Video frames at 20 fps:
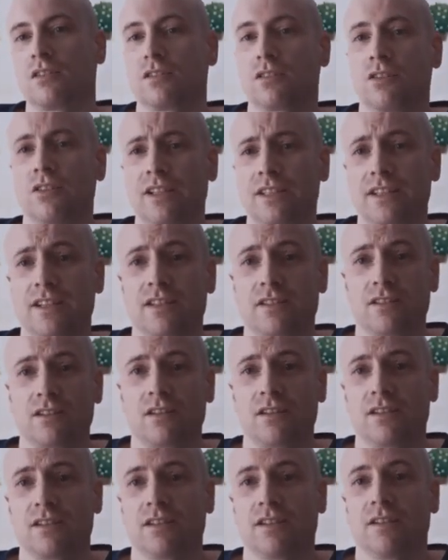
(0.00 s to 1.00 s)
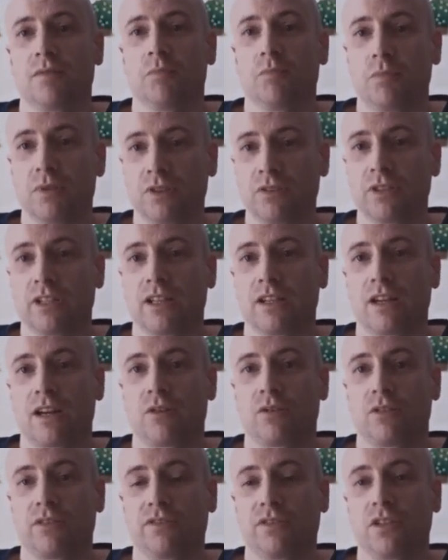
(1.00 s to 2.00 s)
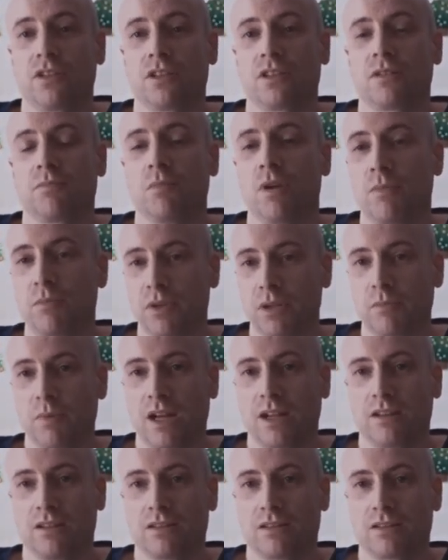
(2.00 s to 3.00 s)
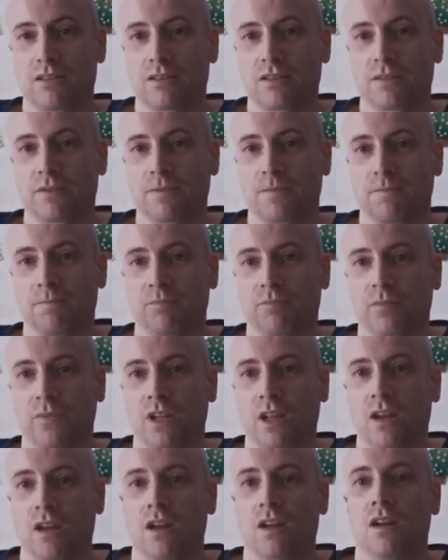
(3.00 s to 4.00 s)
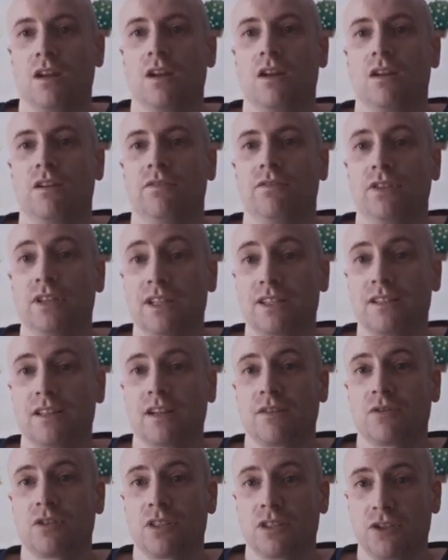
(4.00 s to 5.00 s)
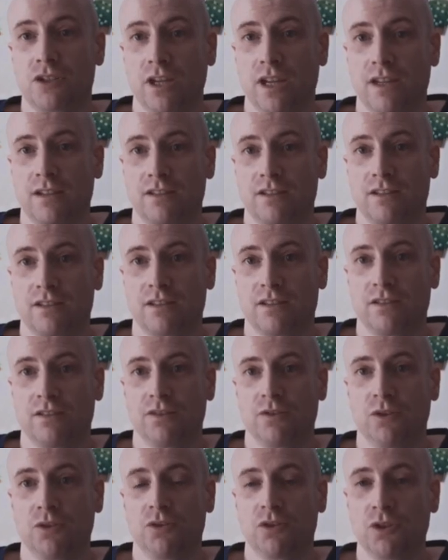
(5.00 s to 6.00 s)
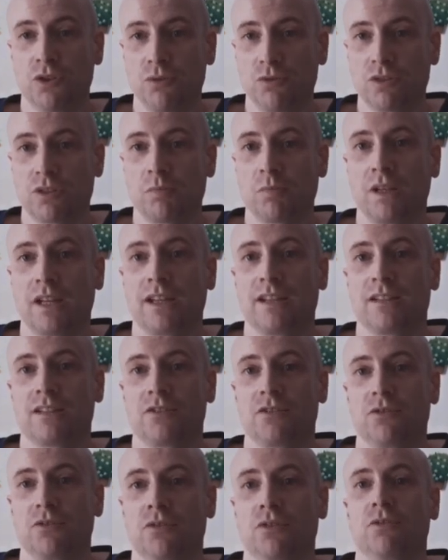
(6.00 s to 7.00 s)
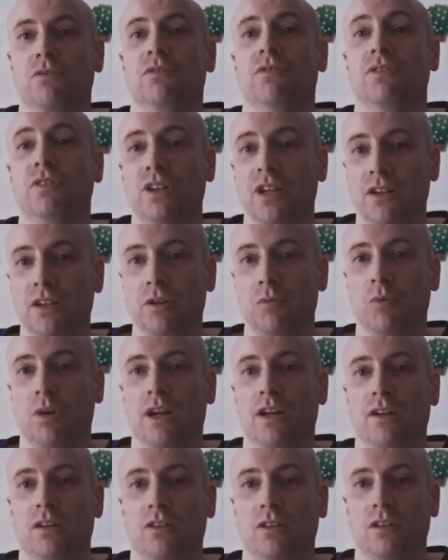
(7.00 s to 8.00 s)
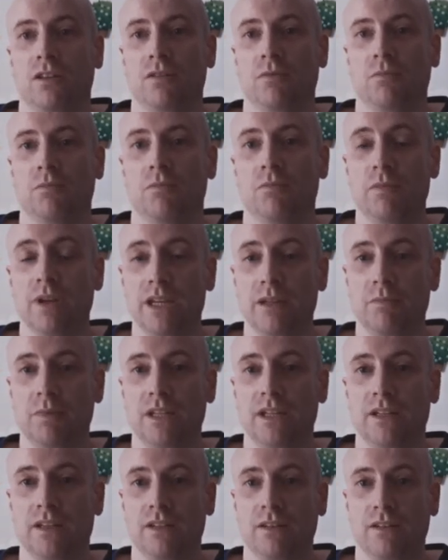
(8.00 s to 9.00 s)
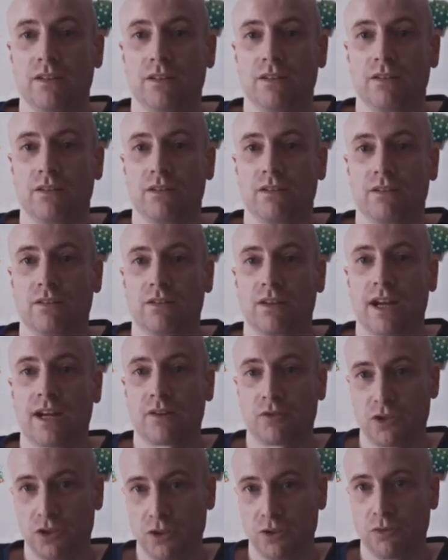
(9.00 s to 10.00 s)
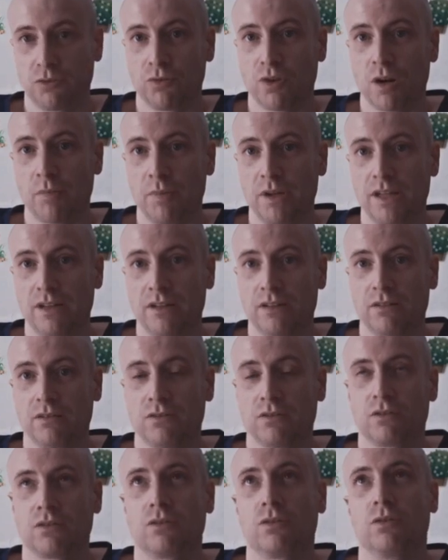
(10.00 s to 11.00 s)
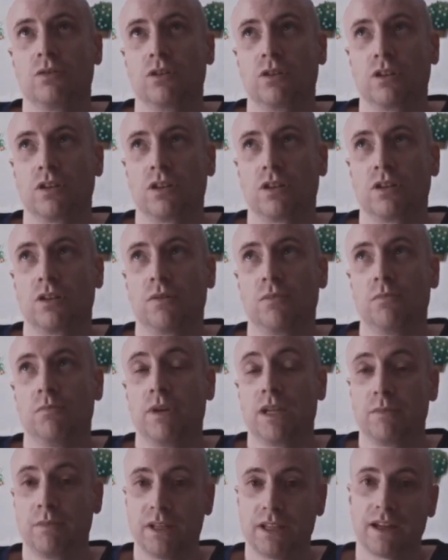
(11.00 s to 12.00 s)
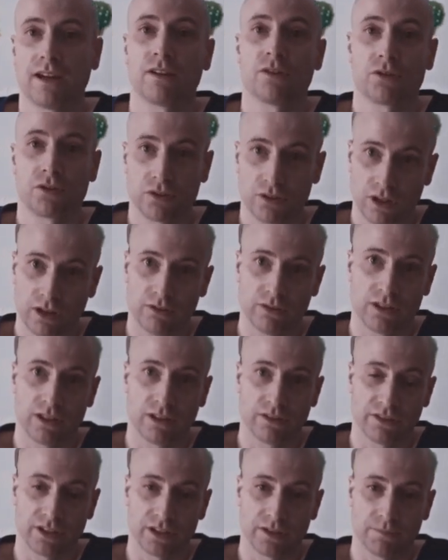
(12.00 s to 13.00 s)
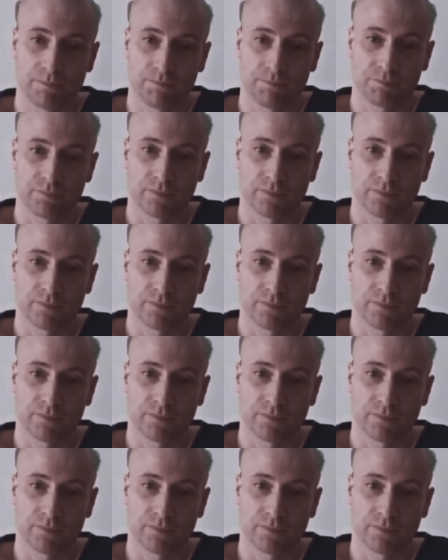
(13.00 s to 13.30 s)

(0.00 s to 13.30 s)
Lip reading: So let's get started in building our first memory palace. For this, I'd suggest that you choose a place you know very well, maybe the house you grew up in, or maybe the house you currently live in.